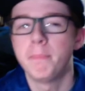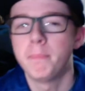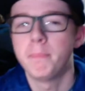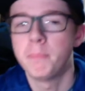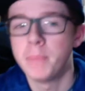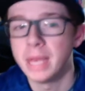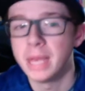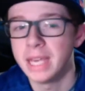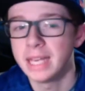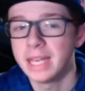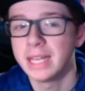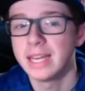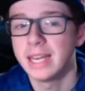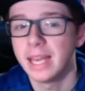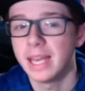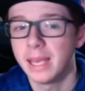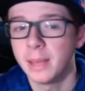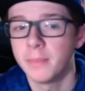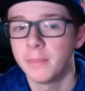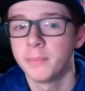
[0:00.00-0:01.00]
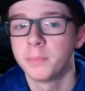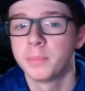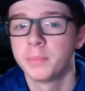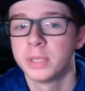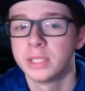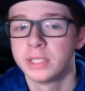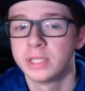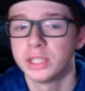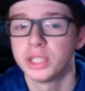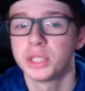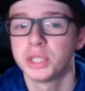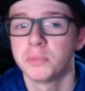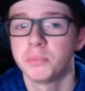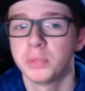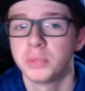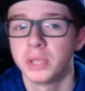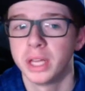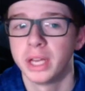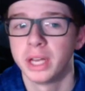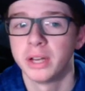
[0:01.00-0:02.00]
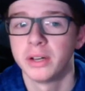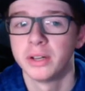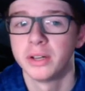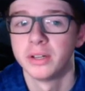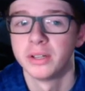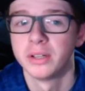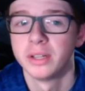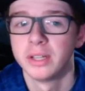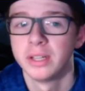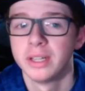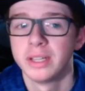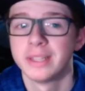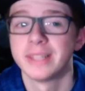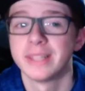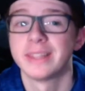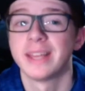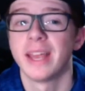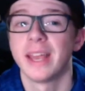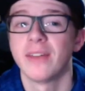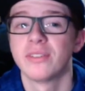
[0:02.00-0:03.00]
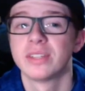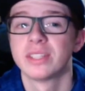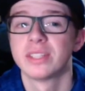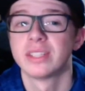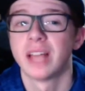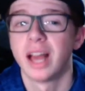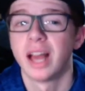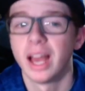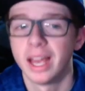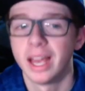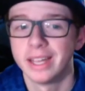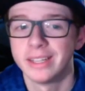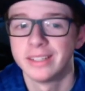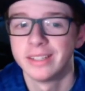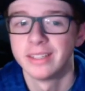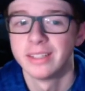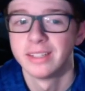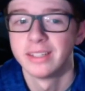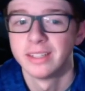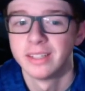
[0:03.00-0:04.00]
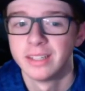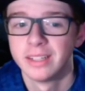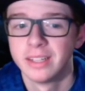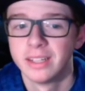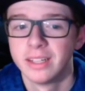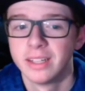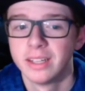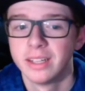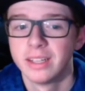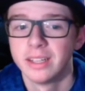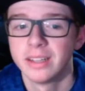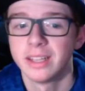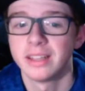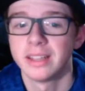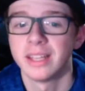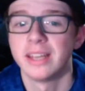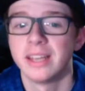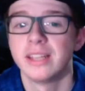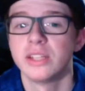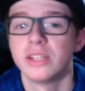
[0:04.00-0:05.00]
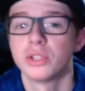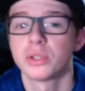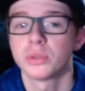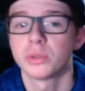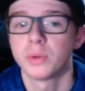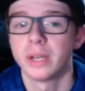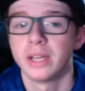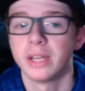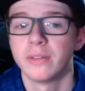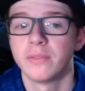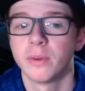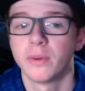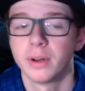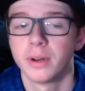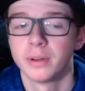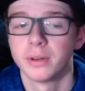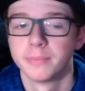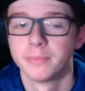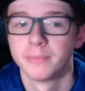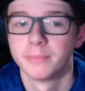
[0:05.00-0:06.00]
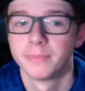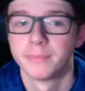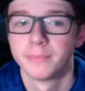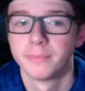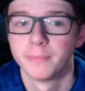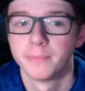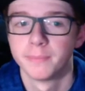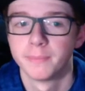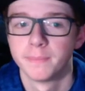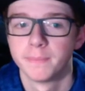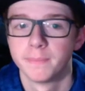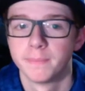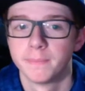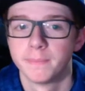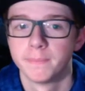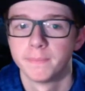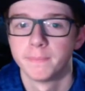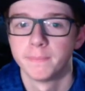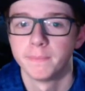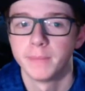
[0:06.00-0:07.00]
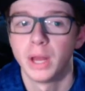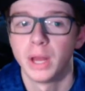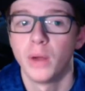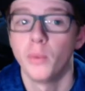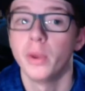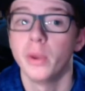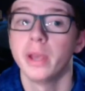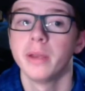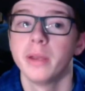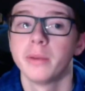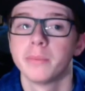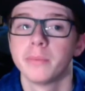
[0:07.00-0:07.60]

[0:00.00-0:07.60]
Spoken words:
big name position player that they have signed that they didn't trade for. I'll wait.